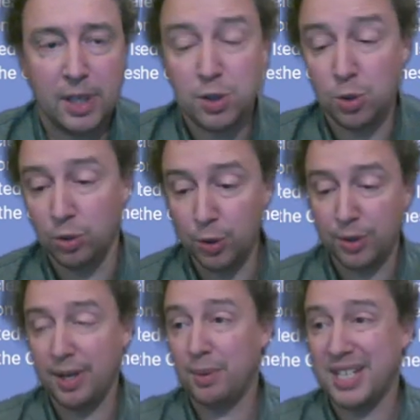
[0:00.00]
So,
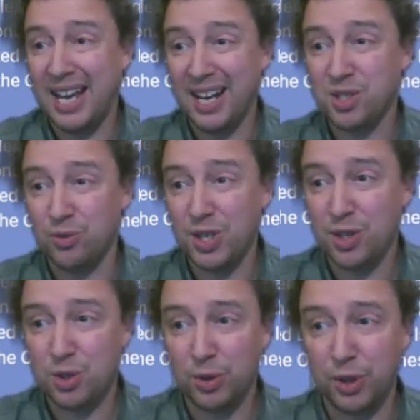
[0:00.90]
Luke, that was excellent
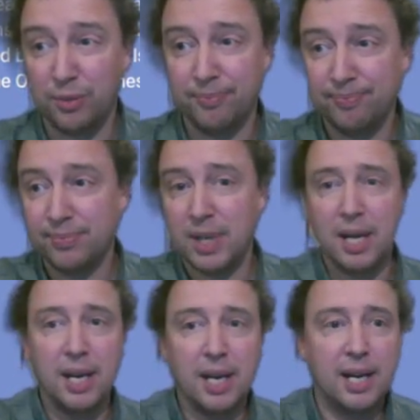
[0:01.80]
research. Well
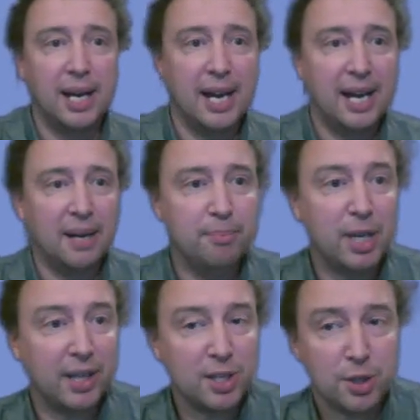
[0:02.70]
done.
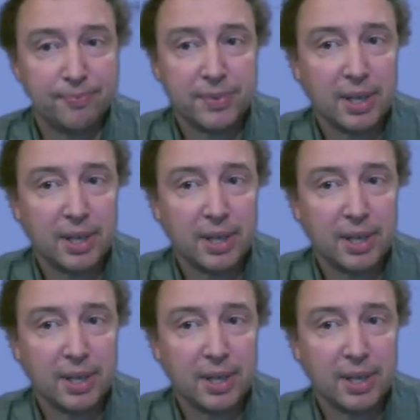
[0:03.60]
Miklaj